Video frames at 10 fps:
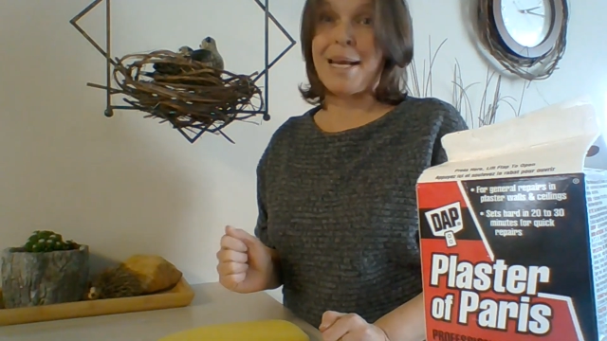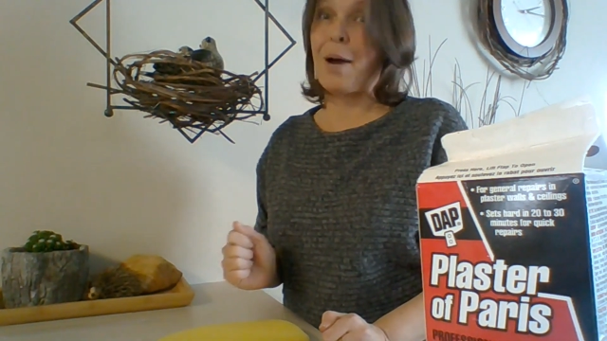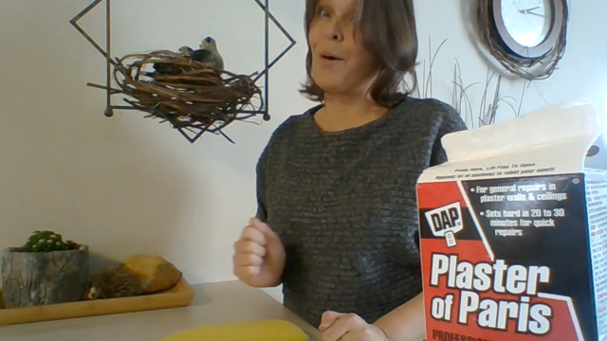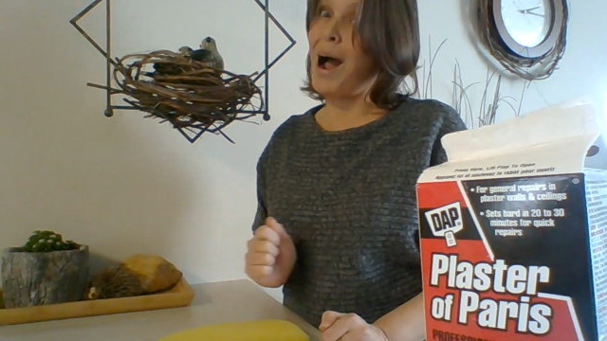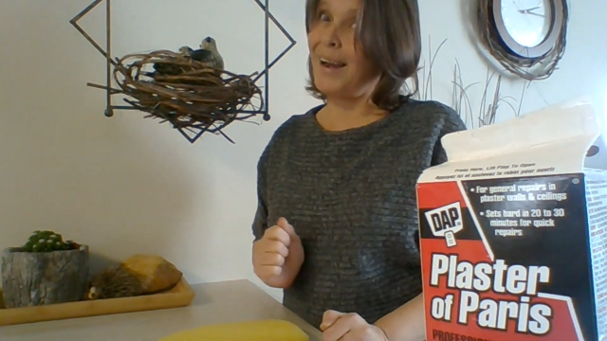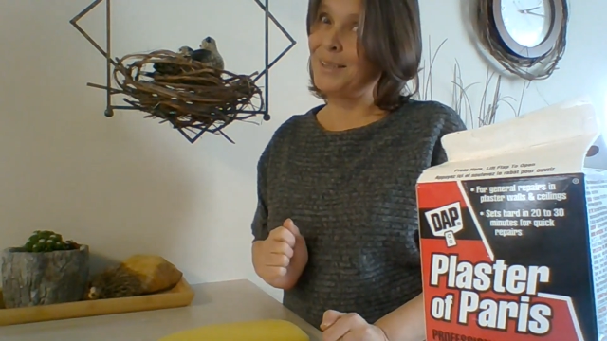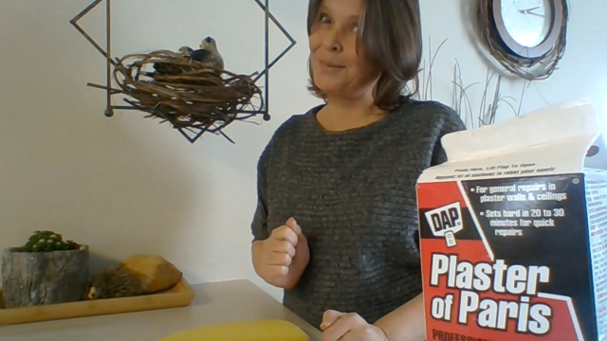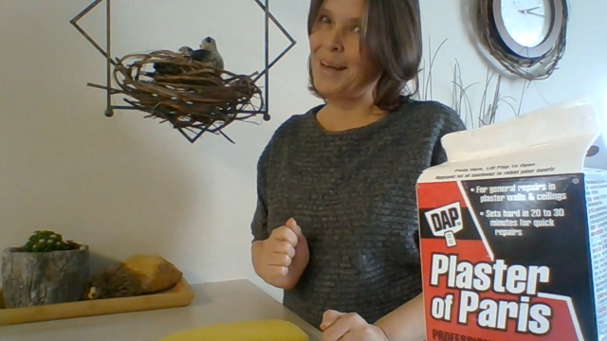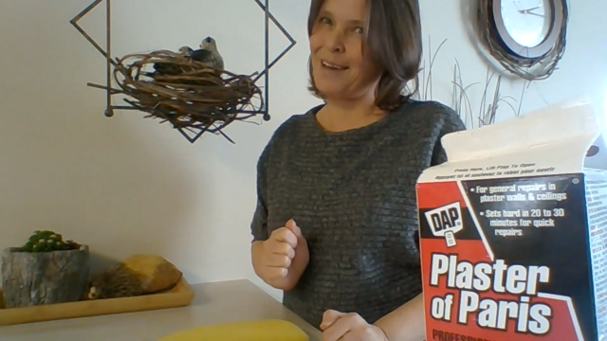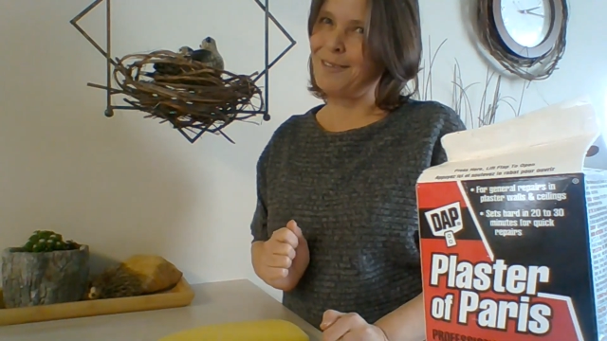Now, I
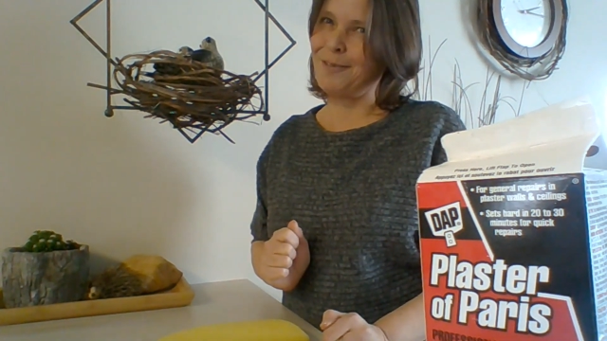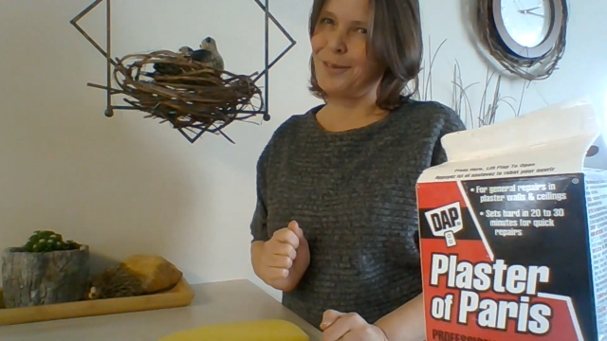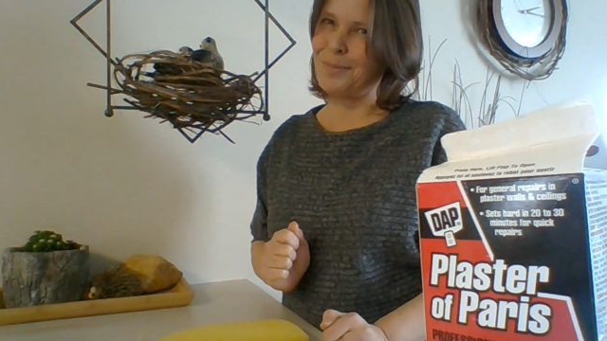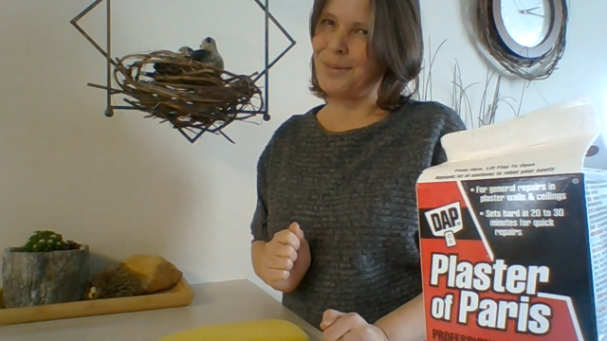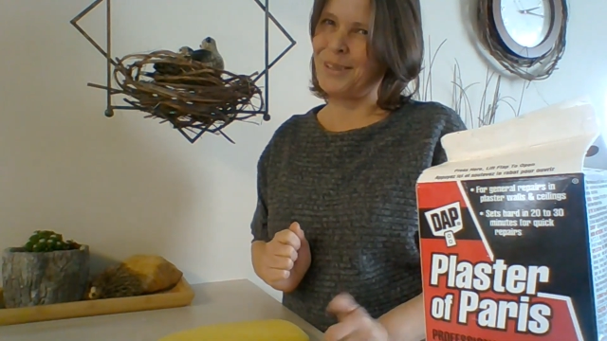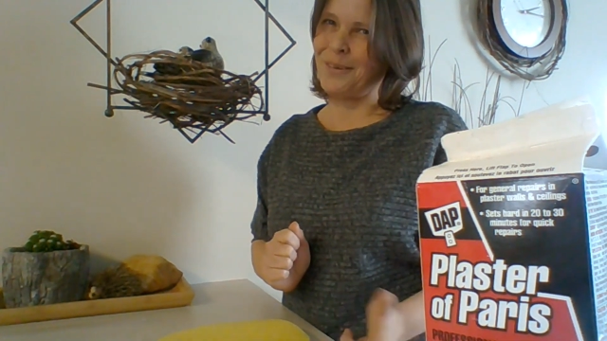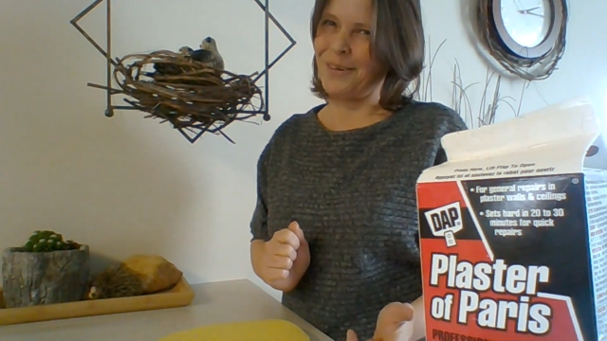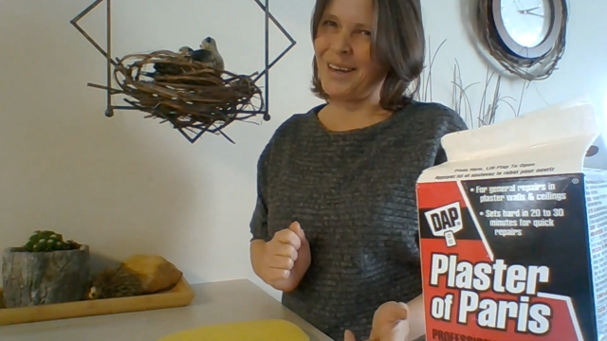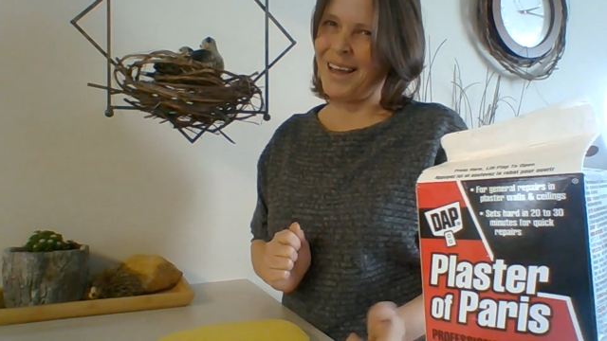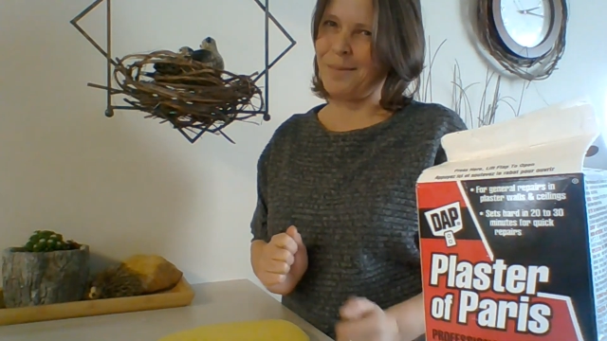don't have a footprint
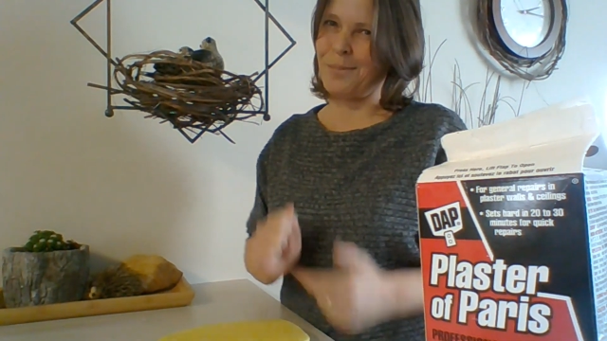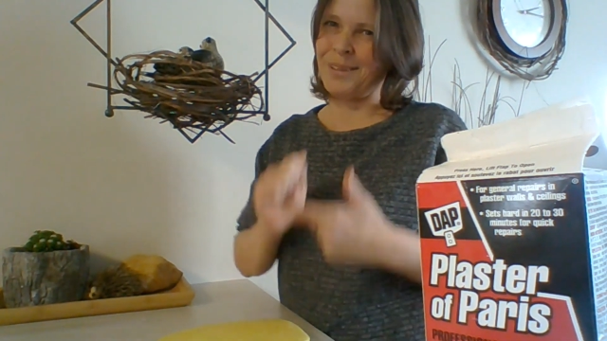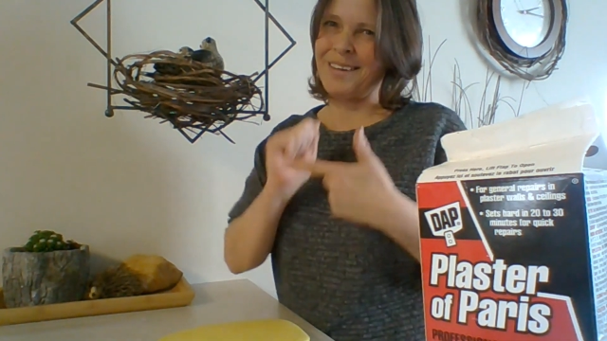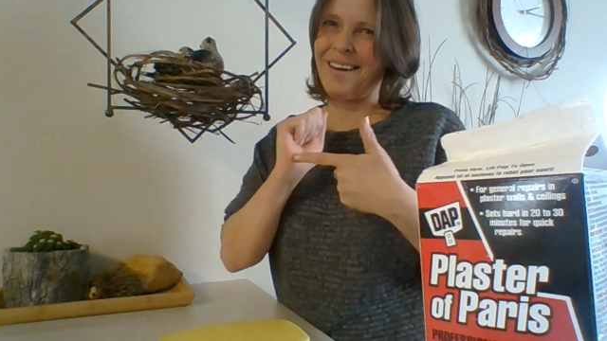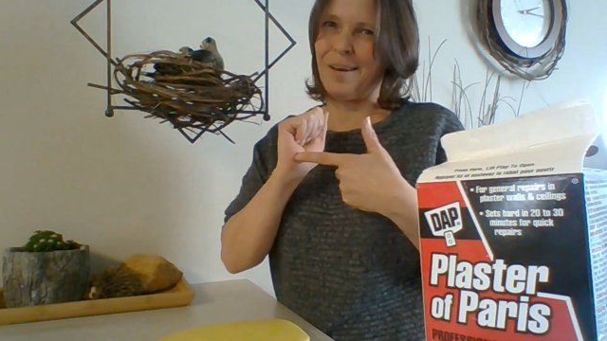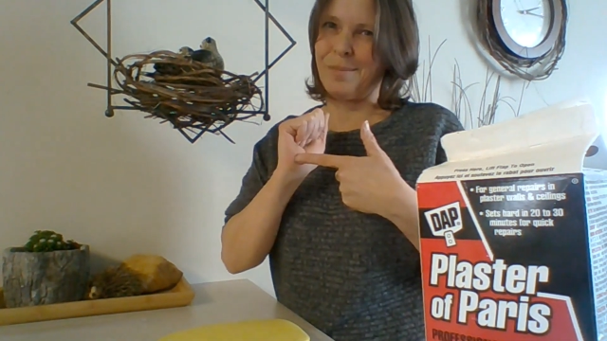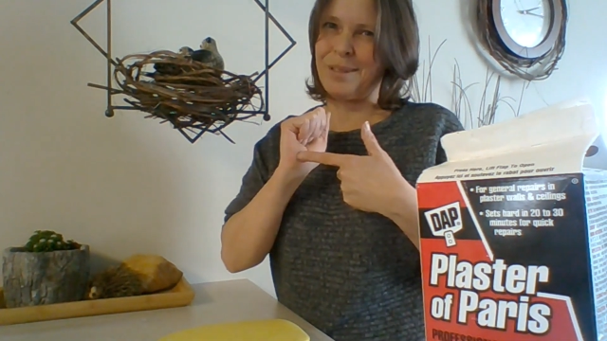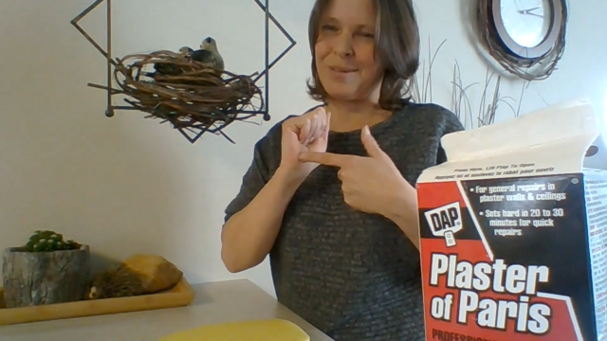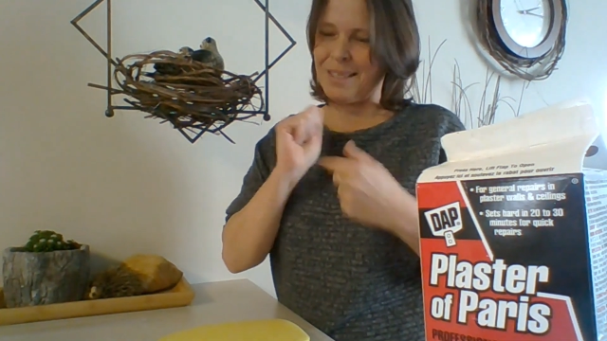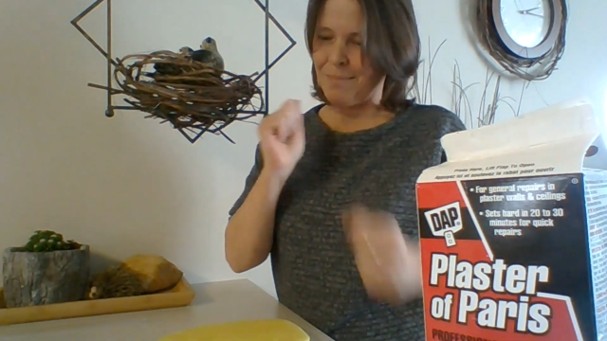or a handprint. I'll be
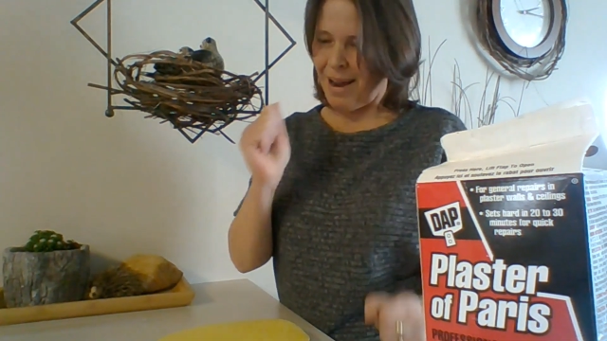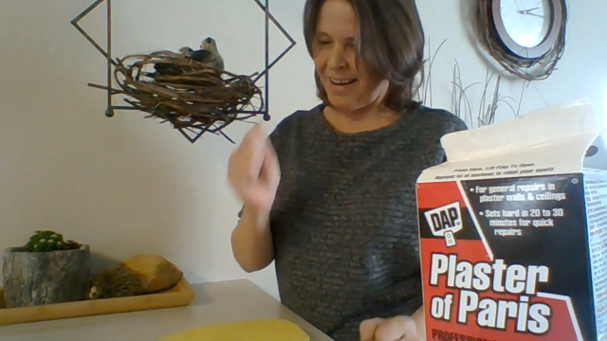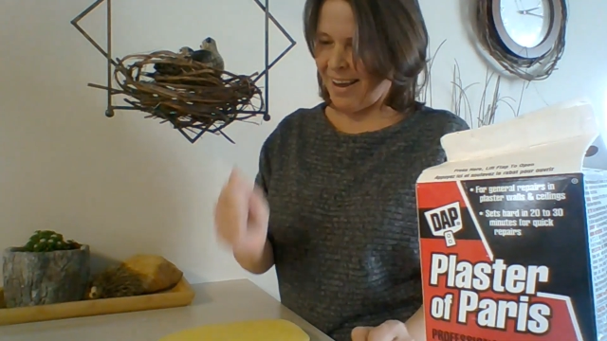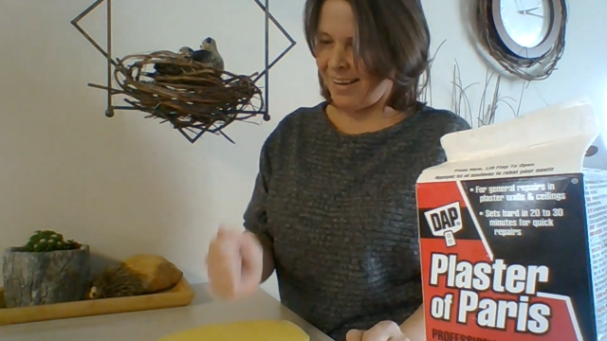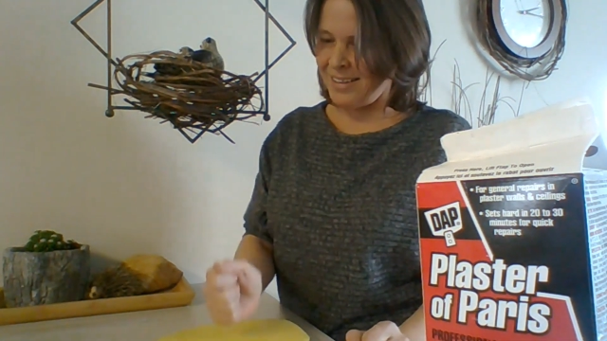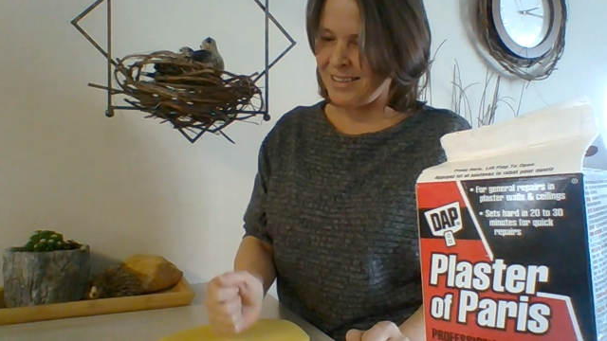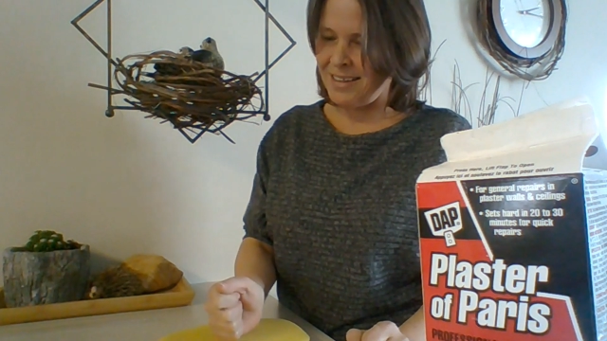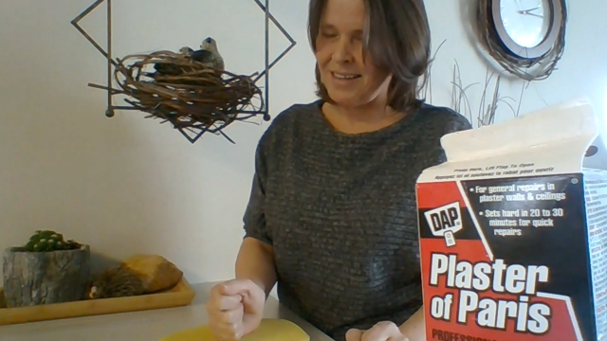using my hand.